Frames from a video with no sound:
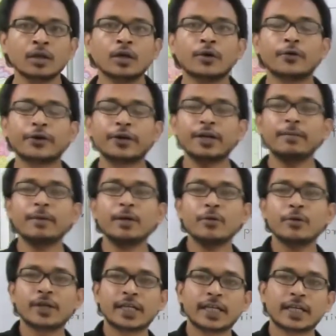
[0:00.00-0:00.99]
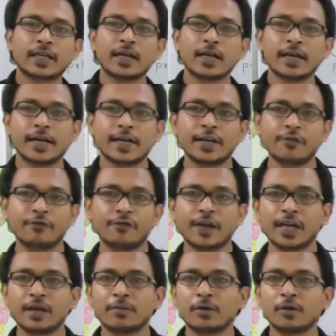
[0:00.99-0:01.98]
Whenever we declare any
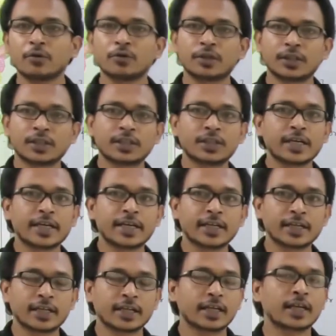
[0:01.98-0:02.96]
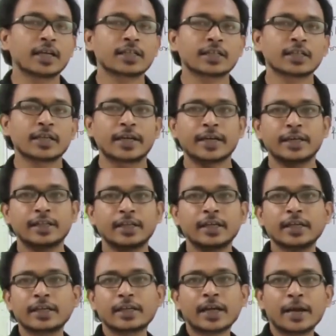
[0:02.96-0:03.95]
variable with static declaration, at
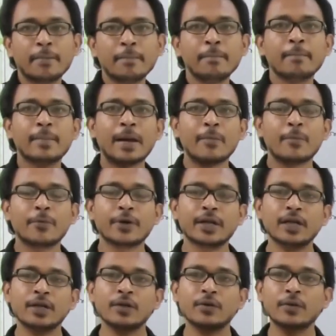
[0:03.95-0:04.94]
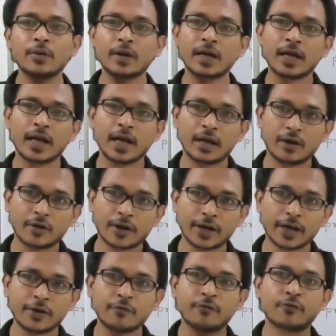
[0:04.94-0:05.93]
that time memory will
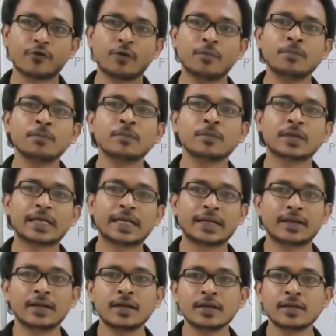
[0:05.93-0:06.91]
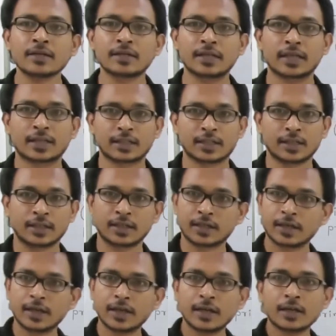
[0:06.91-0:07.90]
allocate from data section.
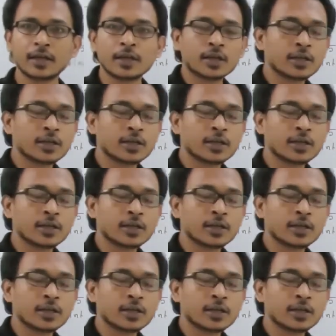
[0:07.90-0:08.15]
Clear?